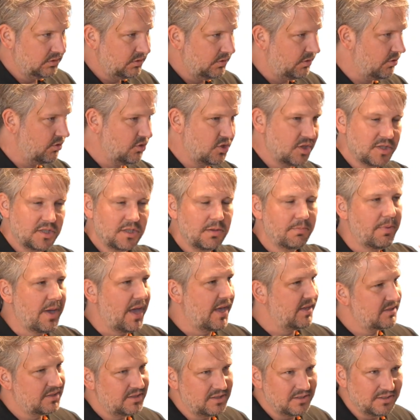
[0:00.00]
They're just the
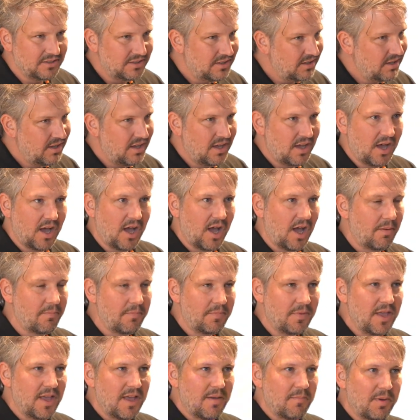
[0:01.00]
best.
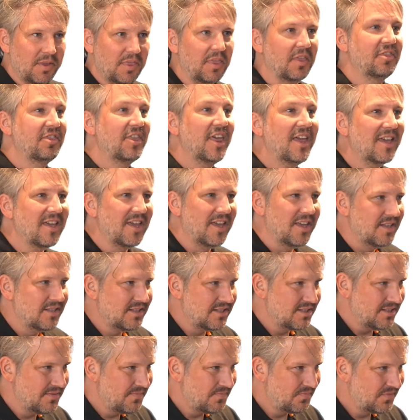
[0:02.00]
But the thing
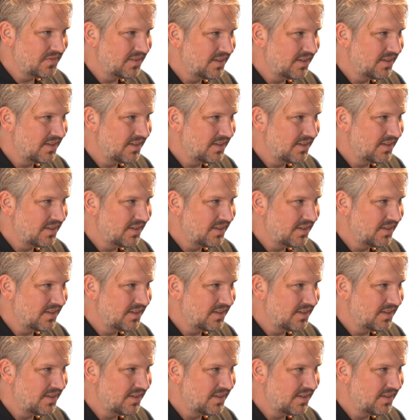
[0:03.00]
is,